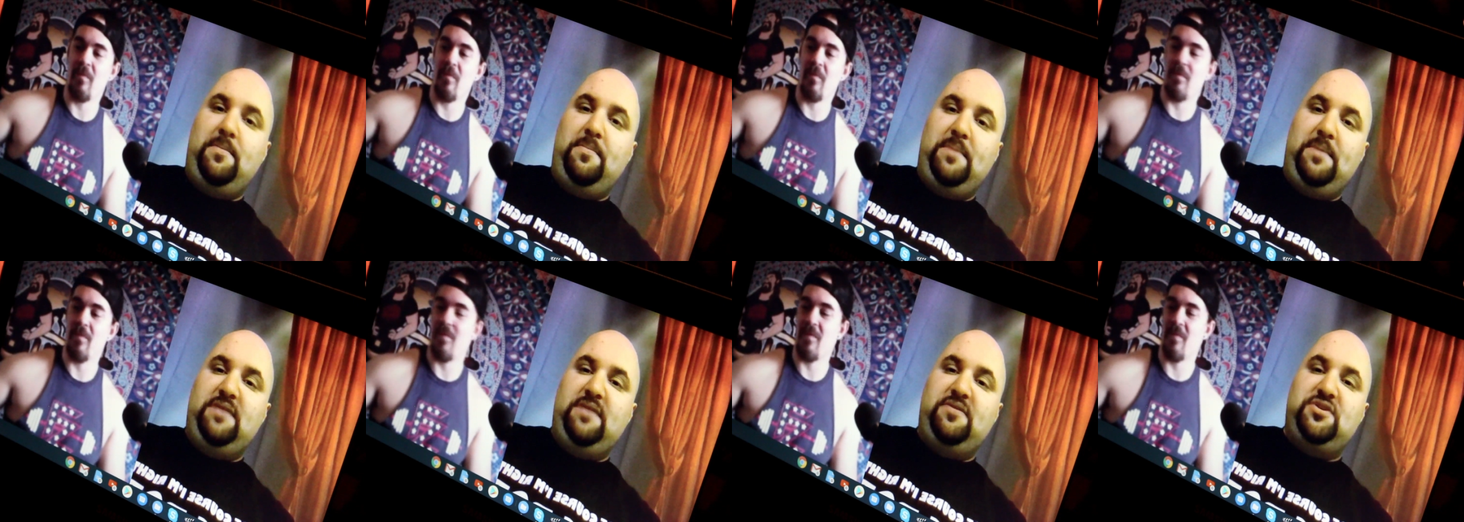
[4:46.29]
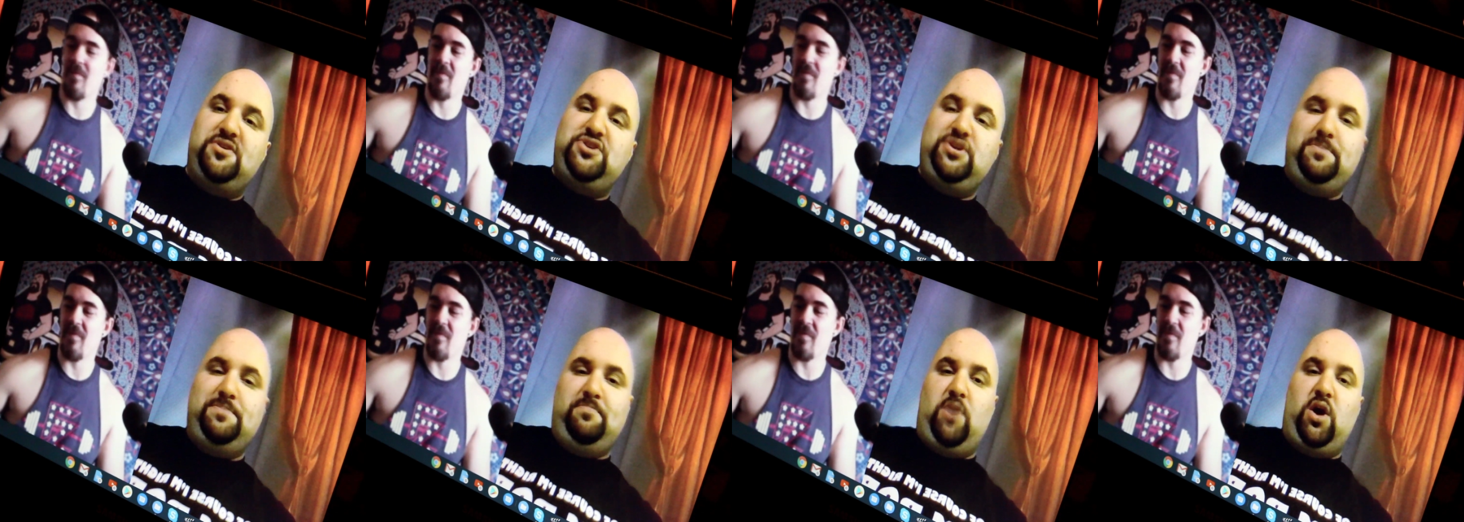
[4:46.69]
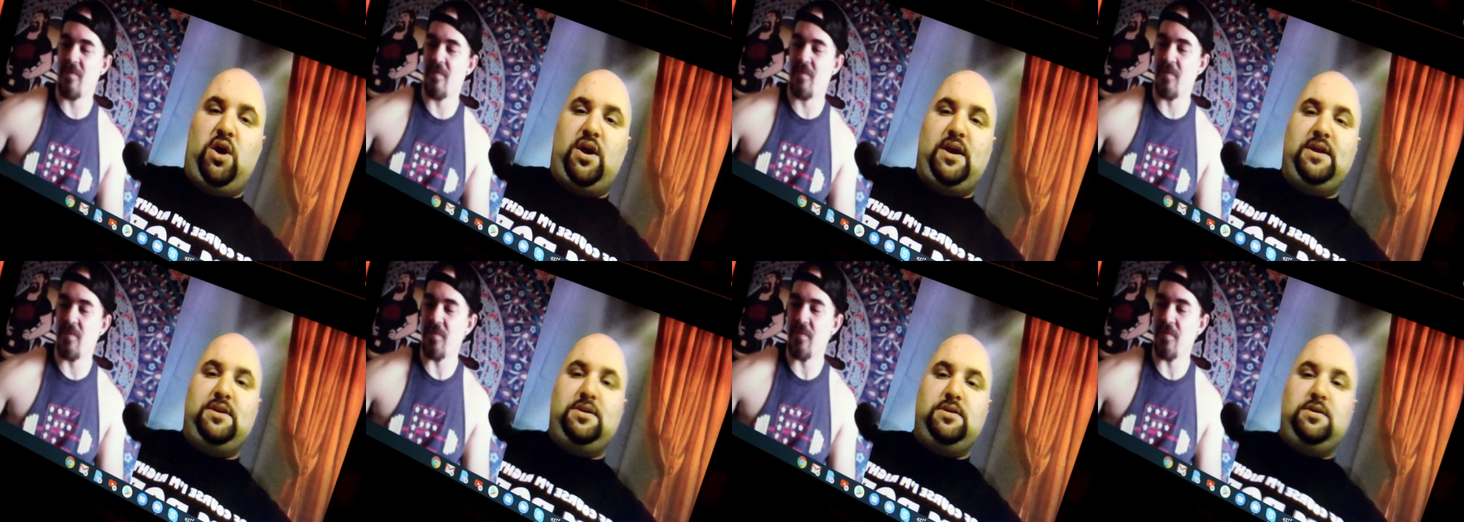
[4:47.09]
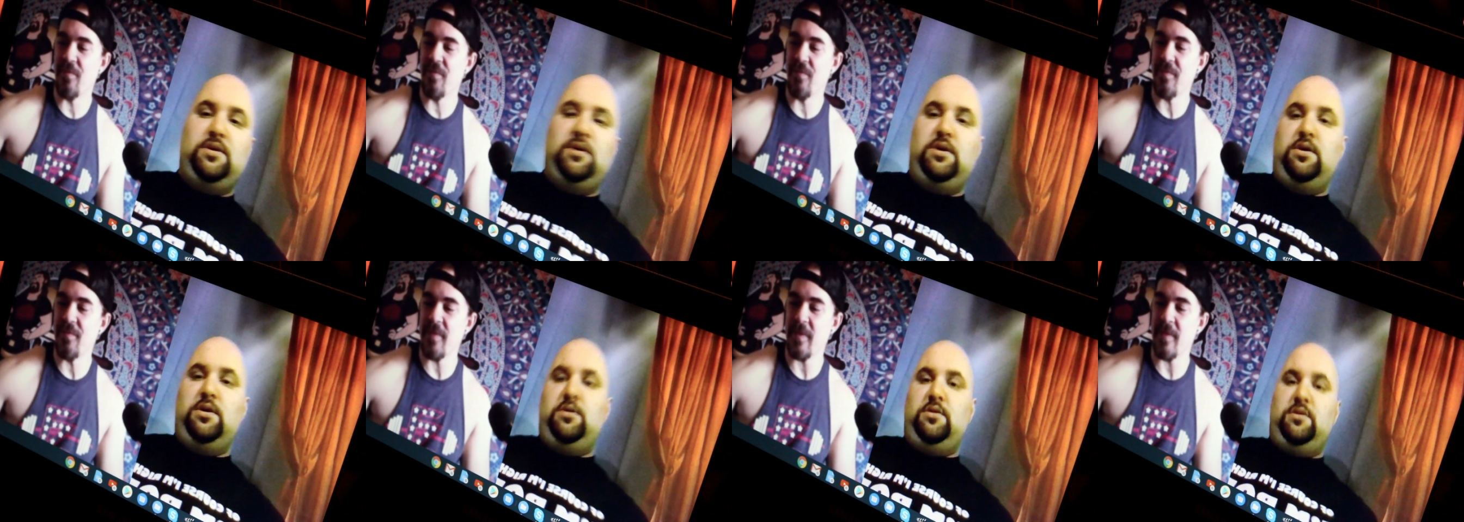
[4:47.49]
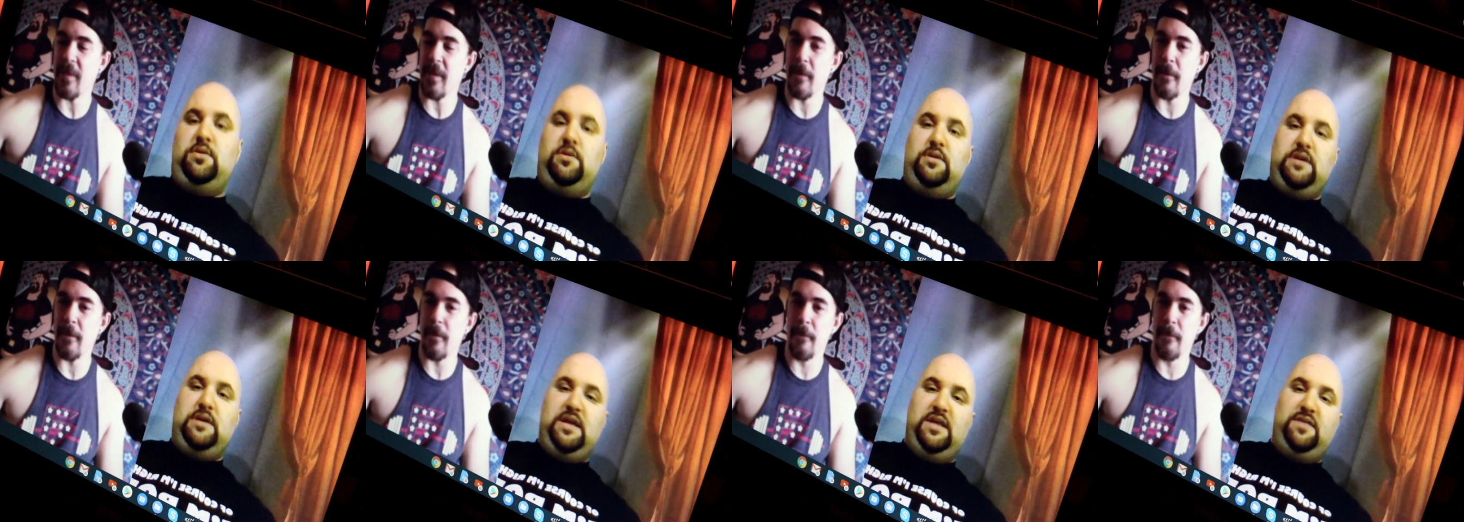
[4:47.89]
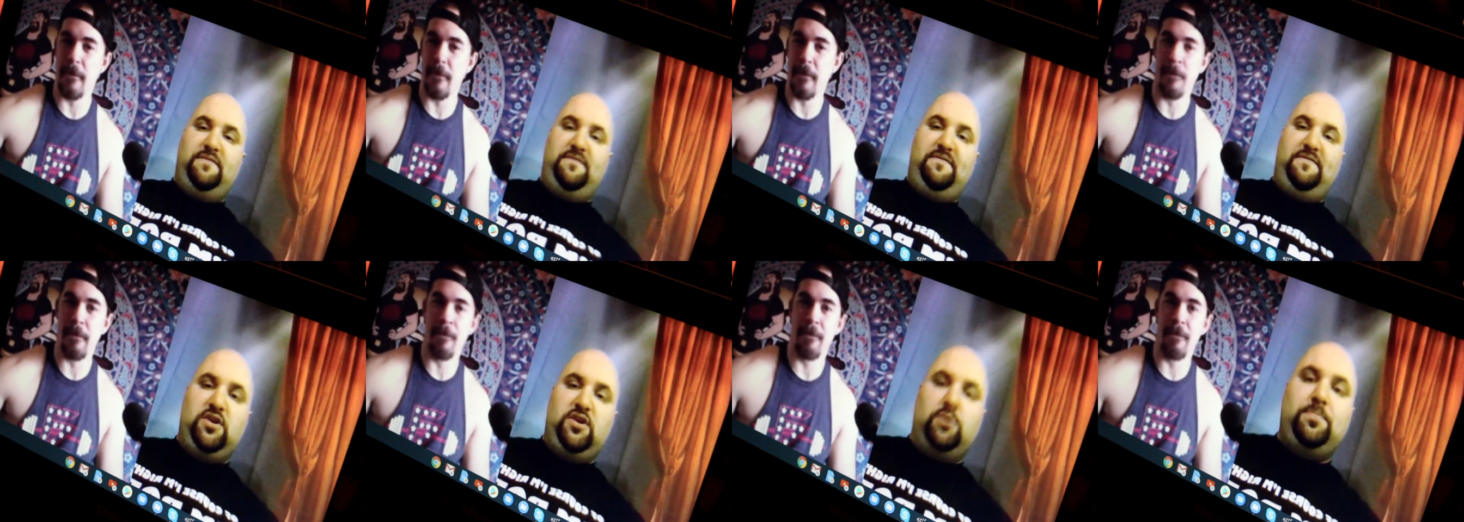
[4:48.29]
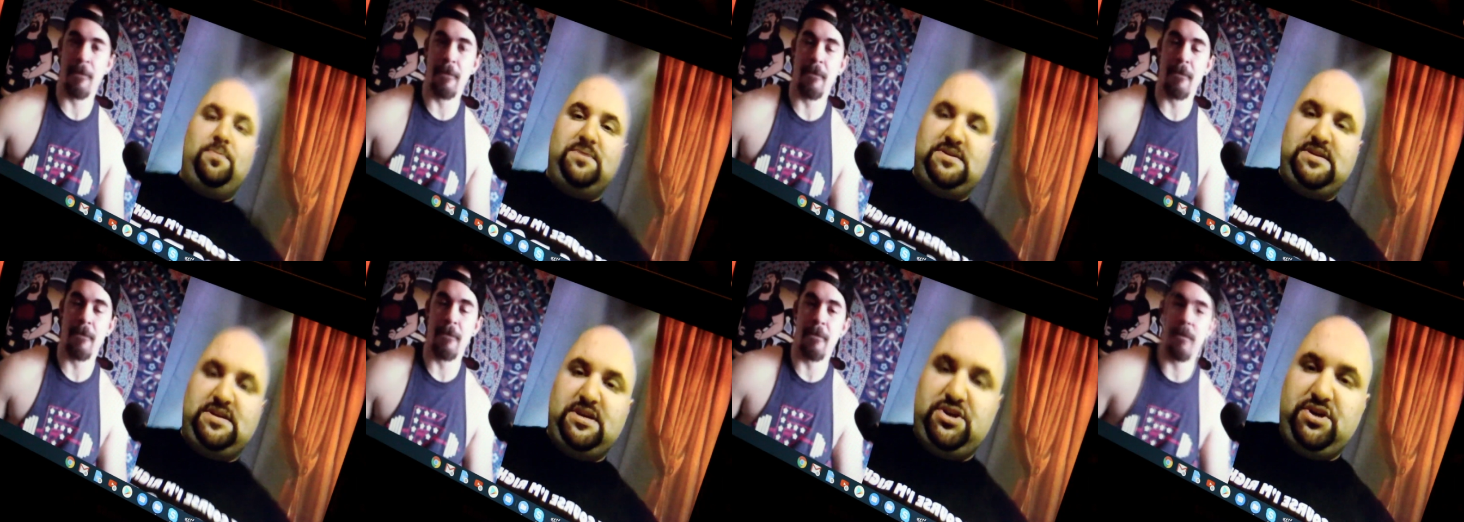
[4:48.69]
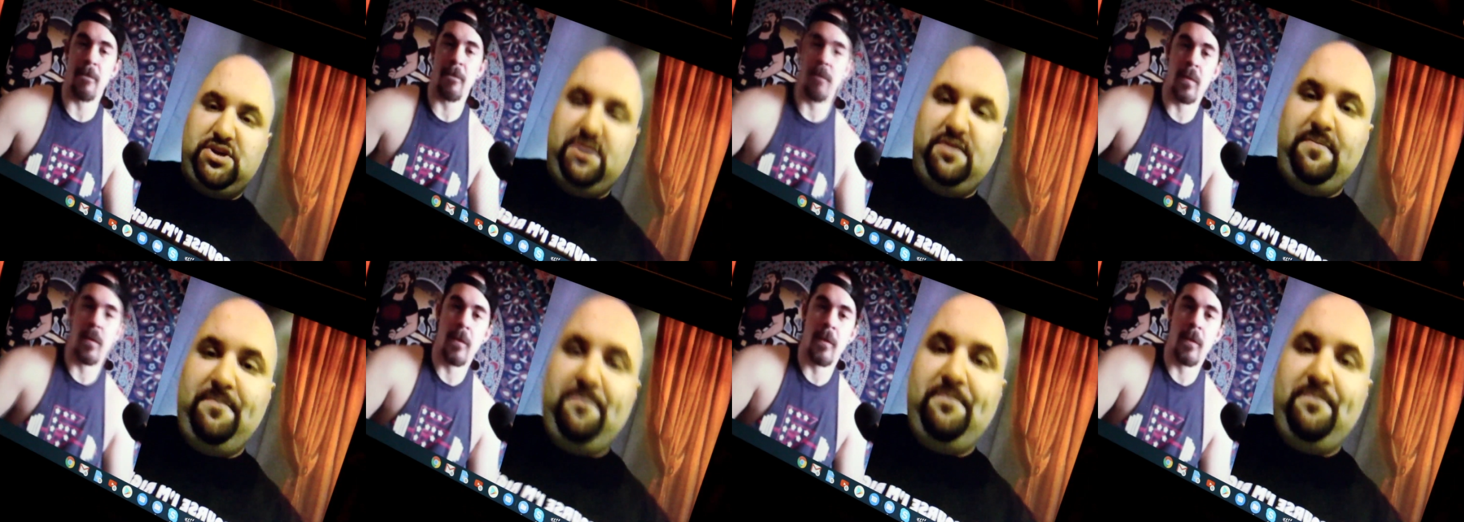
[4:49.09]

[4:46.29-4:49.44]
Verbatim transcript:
Speaker 1: be in the supermarket in the fetal position.